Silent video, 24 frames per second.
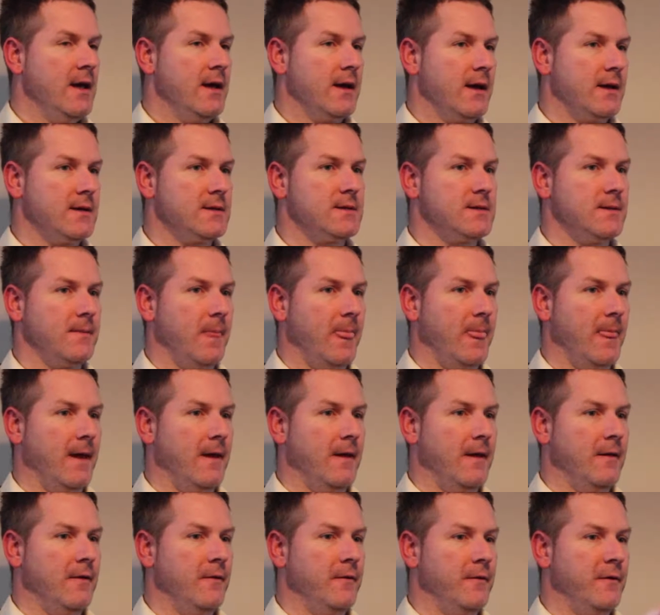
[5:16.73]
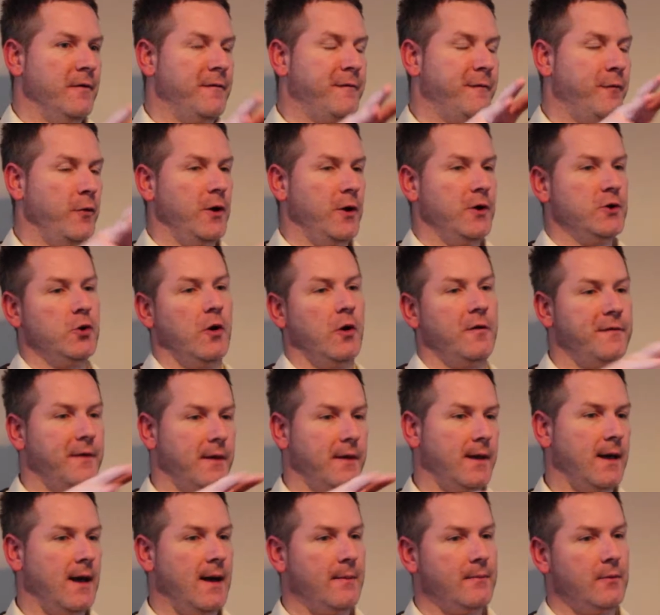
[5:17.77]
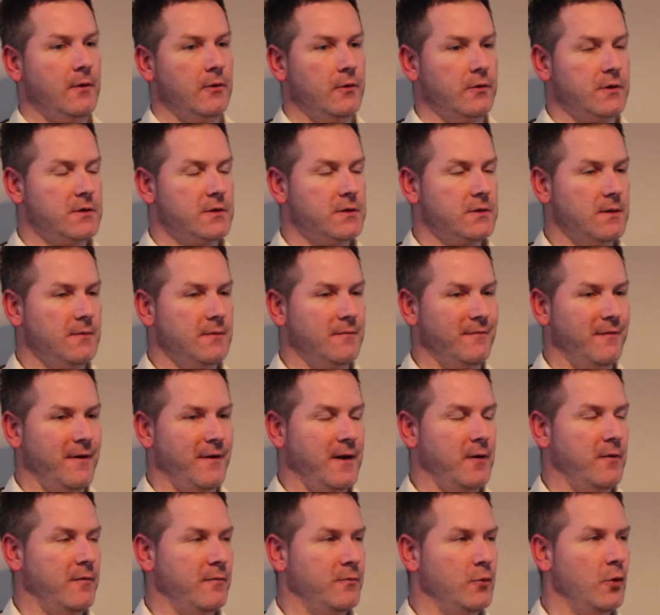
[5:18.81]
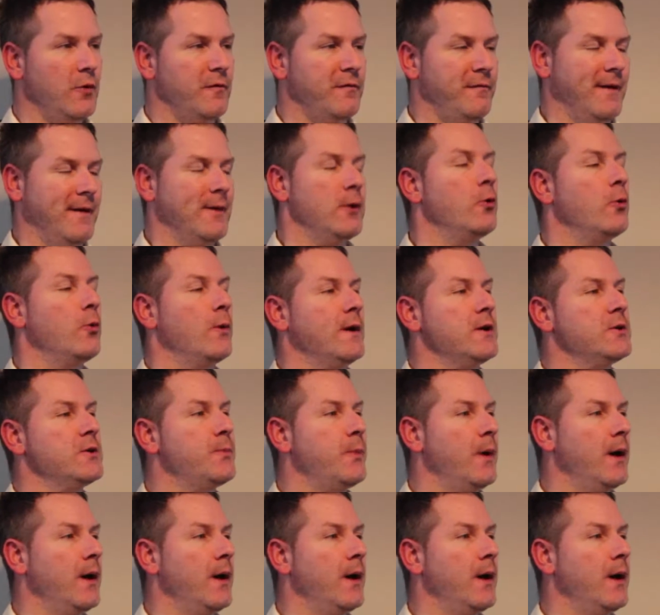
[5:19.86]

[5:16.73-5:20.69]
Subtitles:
because the footage off the camera looks very, not video-ish,